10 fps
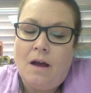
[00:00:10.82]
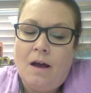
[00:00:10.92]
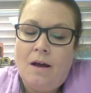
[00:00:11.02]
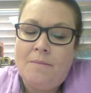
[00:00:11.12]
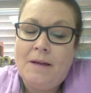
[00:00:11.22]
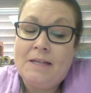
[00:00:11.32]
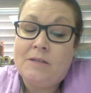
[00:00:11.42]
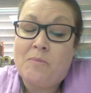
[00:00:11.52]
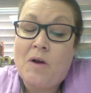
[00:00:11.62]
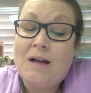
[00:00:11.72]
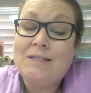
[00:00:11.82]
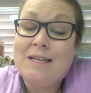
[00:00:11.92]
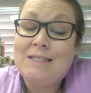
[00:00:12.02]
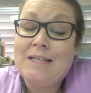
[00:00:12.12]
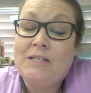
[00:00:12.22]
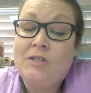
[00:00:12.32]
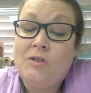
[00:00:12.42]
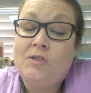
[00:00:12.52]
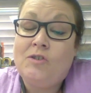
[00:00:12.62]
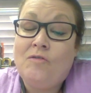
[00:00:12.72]
Um, it's a process that's
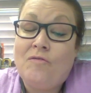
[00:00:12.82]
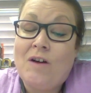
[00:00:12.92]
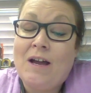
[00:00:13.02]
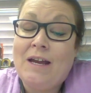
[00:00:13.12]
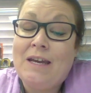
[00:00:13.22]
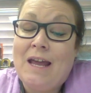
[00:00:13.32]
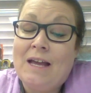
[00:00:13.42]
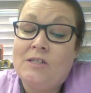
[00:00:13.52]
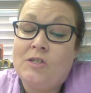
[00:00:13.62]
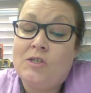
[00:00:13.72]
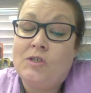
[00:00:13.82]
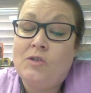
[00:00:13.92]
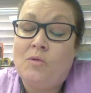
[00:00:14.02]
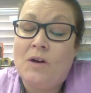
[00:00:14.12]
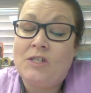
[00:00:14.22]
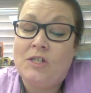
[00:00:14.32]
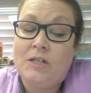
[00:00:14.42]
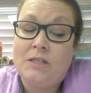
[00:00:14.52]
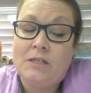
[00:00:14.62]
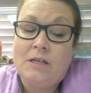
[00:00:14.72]
used to find answers to
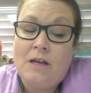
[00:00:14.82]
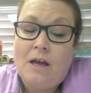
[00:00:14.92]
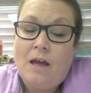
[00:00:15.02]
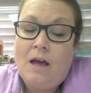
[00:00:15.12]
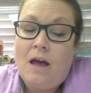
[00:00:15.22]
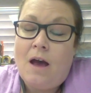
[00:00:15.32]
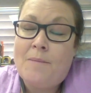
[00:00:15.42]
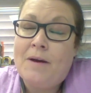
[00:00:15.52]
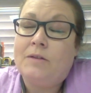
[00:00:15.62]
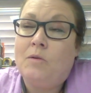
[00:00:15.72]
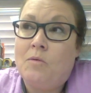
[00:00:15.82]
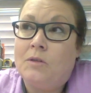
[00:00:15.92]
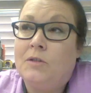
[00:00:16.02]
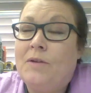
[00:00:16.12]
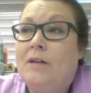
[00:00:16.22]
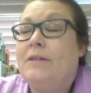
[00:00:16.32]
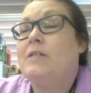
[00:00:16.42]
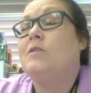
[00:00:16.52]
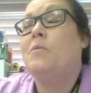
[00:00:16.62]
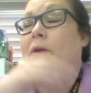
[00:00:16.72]
questions about the world around
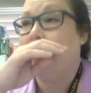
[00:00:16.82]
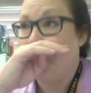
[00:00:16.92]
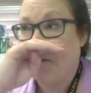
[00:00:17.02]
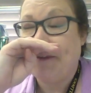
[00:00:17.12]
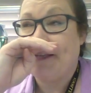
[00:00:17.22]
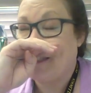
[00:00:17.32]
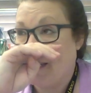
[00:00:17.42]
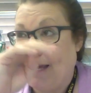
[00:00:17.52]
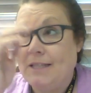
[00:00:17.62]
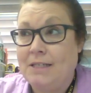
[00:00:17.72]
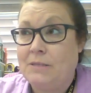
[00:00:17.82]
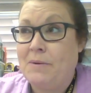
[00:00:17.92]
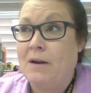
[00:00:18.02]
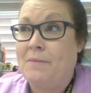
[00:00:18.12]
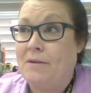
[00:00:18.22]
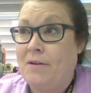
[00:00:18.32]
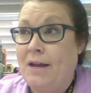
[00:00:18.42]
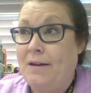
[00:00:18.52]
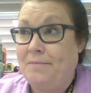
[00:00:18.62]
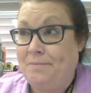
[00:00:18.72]
us. So we are doing this science experiment,
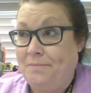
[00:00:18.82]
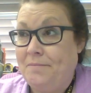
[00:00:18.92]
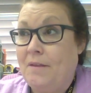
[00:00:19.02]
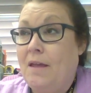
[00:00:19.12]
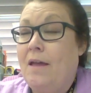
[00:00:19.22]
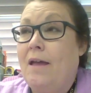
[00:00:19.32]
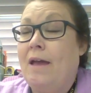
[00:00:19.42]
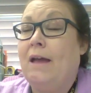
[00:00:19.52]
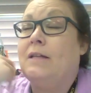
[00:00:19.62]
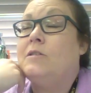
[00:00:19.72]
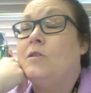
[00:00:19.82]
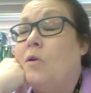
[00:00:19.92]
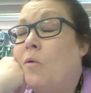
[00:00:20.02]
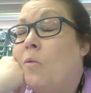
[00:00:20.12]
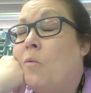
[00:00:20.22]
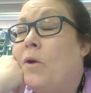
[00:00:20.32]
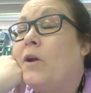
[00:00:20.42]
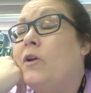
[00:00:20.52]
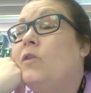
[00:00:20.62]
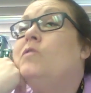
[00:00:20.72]
right? And so we
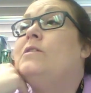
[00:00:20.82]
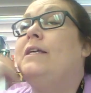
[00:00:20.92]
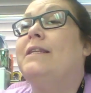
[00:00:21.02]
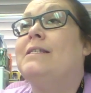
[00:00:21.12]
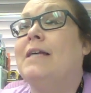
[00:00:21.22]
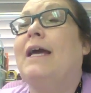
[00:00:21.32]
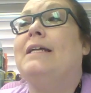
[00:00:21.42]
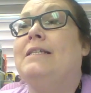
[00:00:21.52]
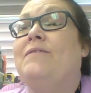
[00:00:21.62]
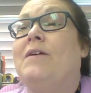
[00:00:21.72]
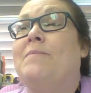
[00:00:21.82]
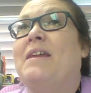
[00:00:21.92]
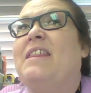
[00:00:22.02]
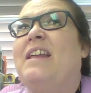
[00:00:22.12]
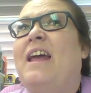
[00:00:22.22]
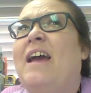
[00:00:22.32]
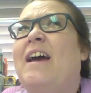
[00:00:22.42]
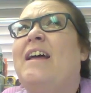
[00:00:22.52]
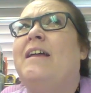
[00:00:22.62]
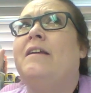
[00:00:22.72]
are using the scientific method.
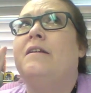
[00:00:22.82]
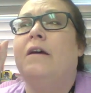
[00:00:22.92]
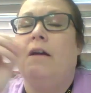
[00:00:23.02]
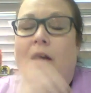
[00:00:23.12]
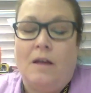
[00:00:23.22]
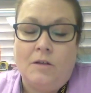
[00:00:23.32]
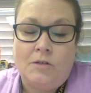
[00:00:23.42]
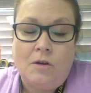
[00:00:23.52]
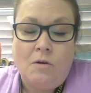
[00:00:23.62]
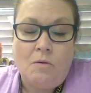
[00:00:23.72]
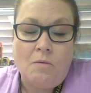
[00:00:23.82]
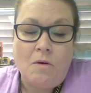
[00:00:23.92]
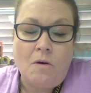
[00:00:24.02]
And so